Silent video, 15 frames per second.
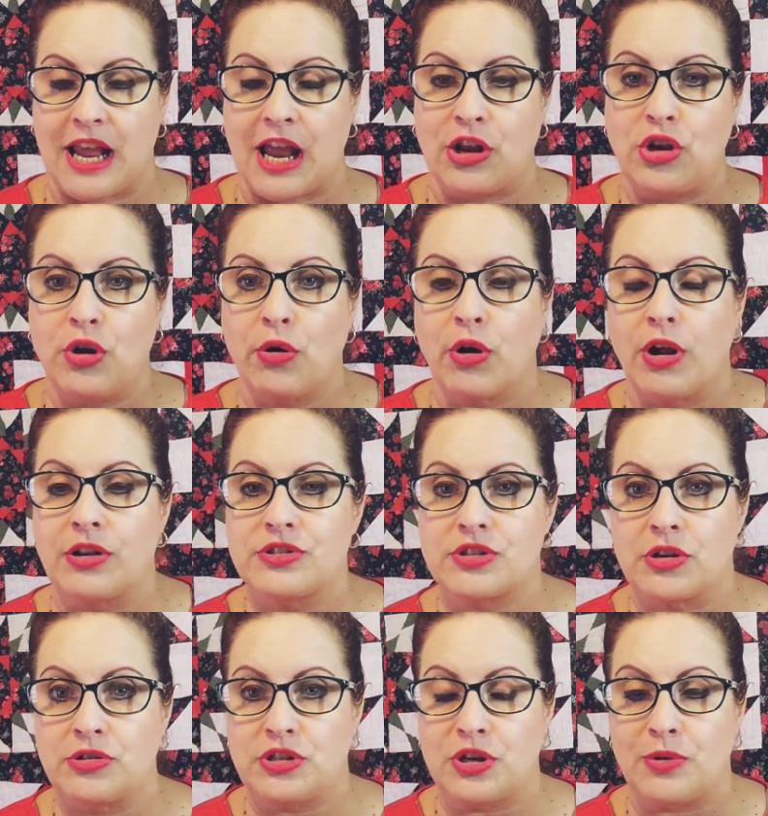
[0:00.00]
and you're
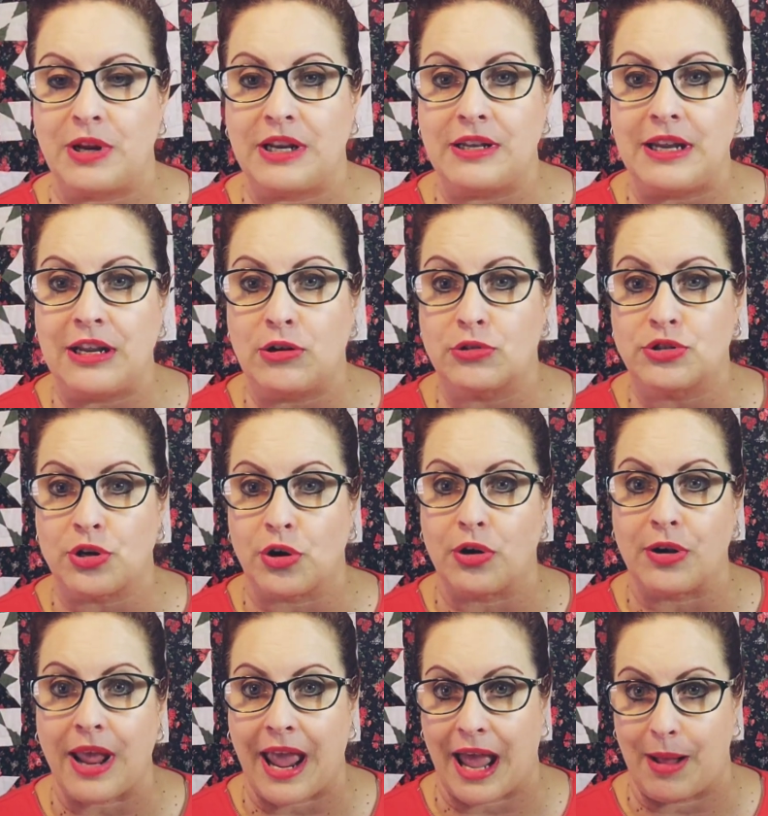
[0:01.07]
also doing needle
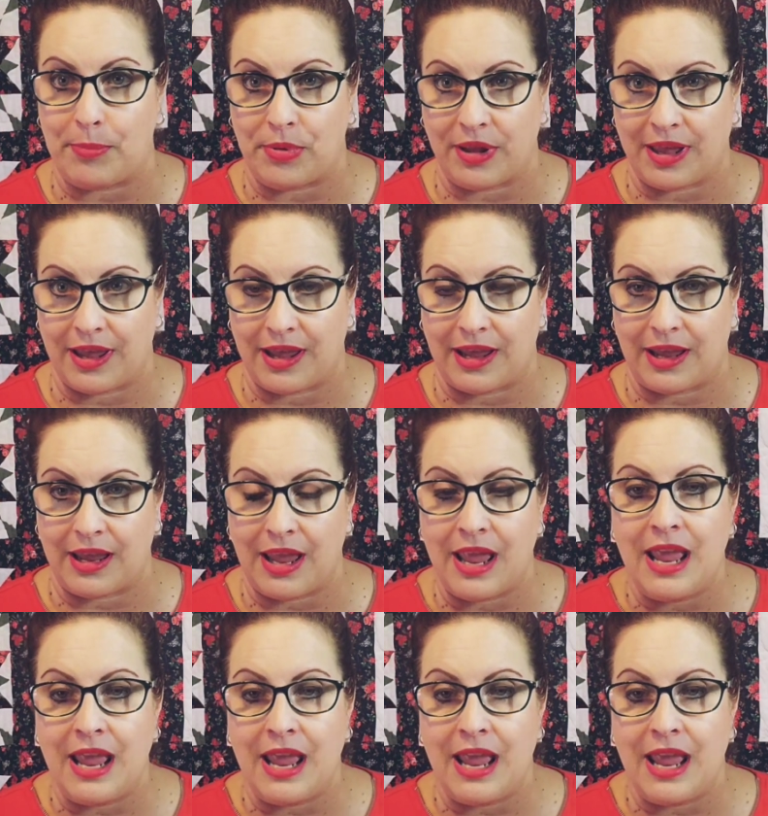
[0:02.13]
turn applique.